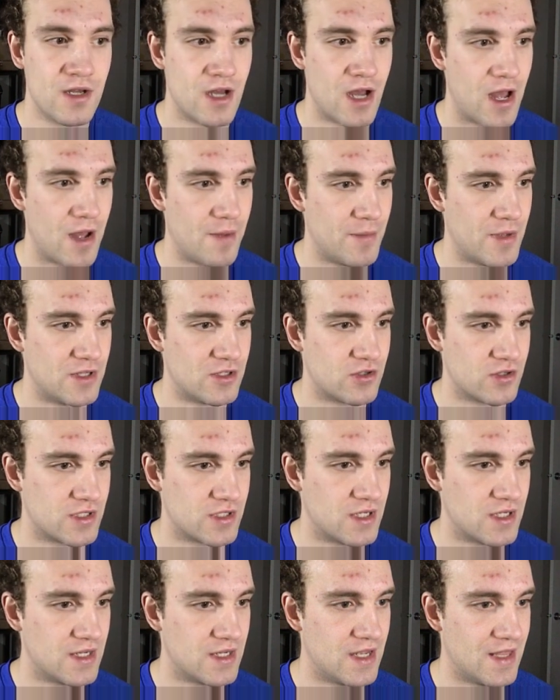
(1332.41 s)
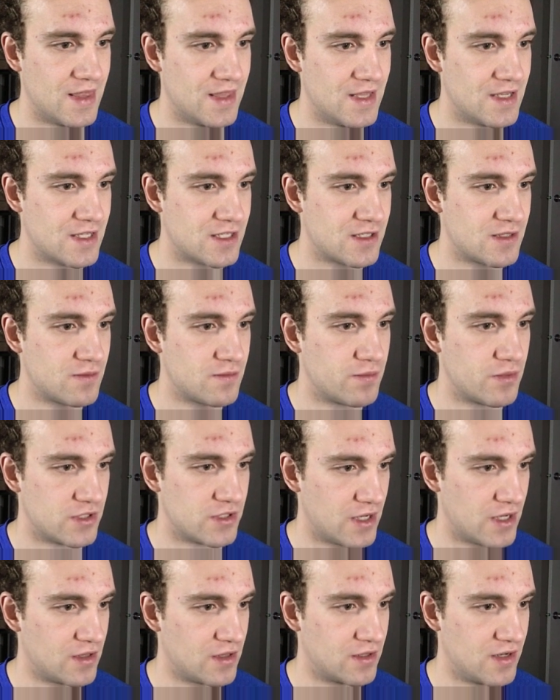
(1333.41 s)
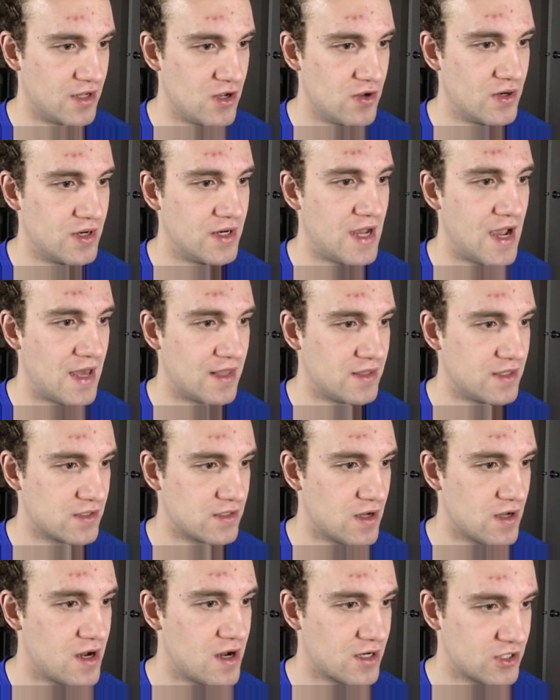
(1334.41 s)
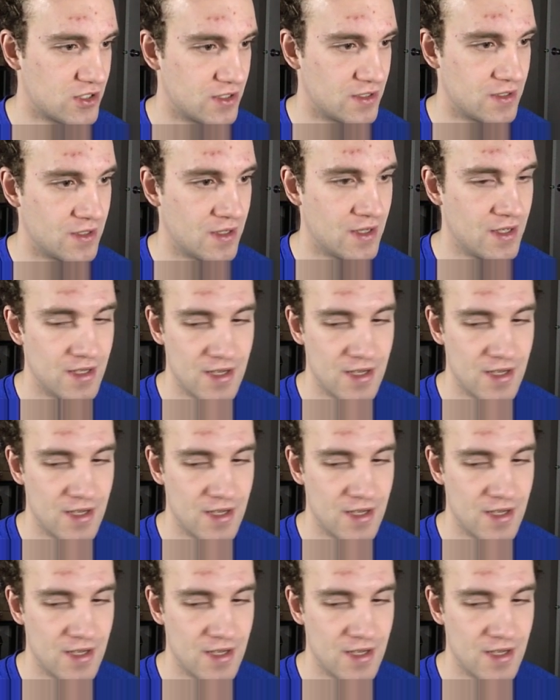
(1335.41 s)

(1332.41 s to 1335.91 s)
I'm interested in this particular unit at this auction.